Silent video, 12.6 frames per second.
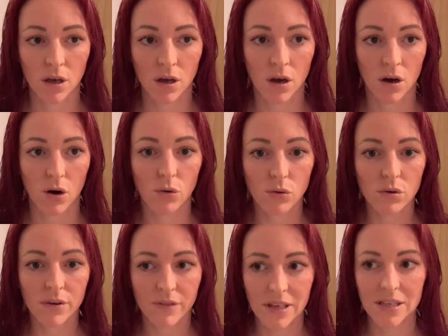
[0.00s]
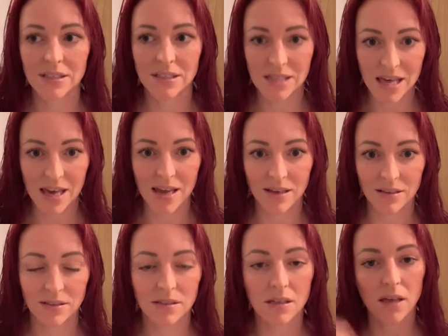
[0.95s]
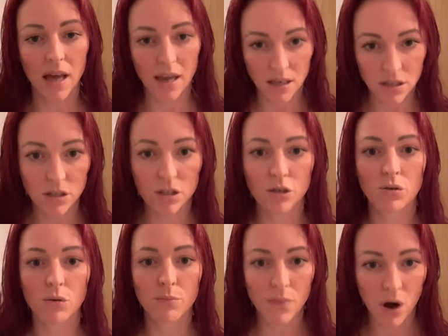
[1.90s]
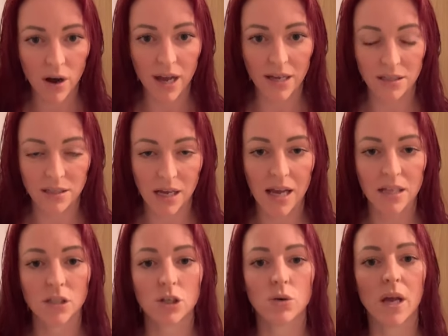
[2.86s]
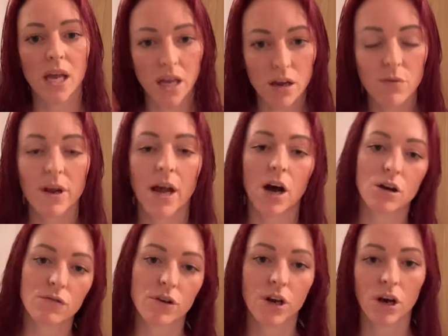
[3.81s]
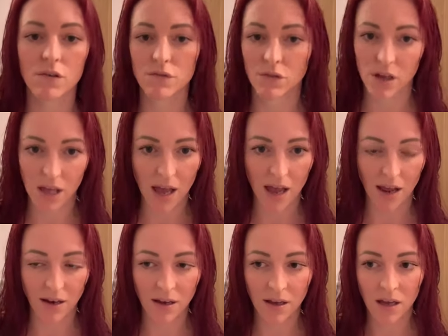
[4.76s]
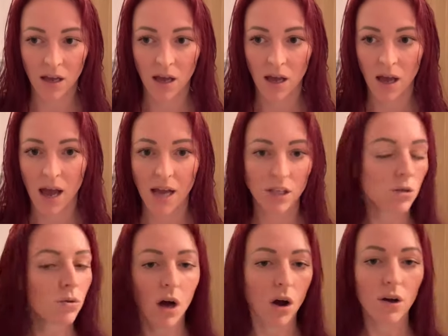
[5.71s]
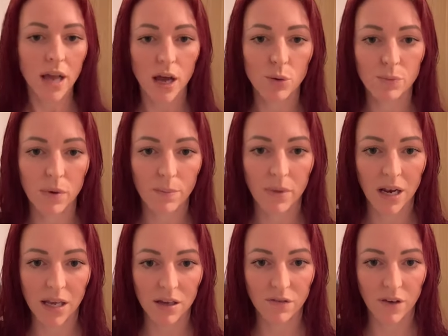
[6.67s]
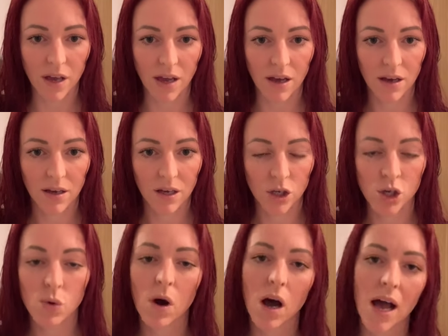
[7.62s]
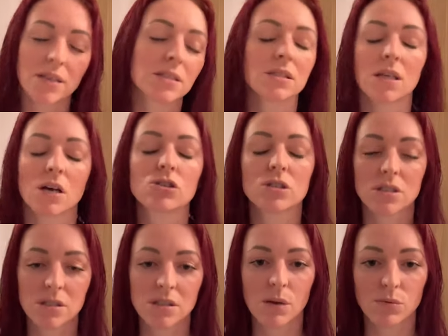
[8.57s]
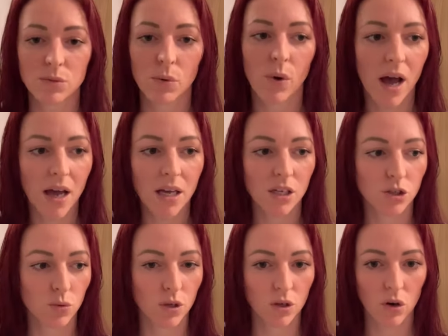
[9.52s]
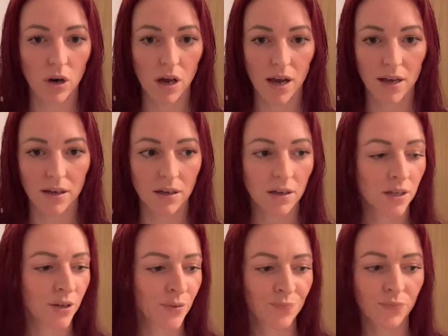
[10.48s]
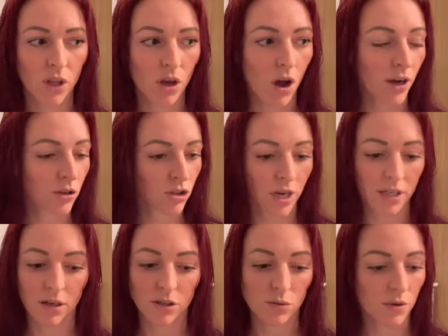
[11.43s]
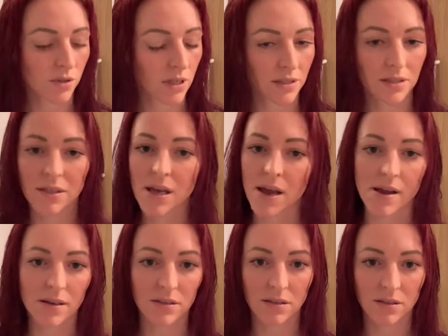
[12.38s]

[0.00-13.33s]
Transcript: all of these things get into your mind and you hear it over and over again and you can't help but believe it. You are at such a susceptible age when you're like, I got diagnosed when I was like six.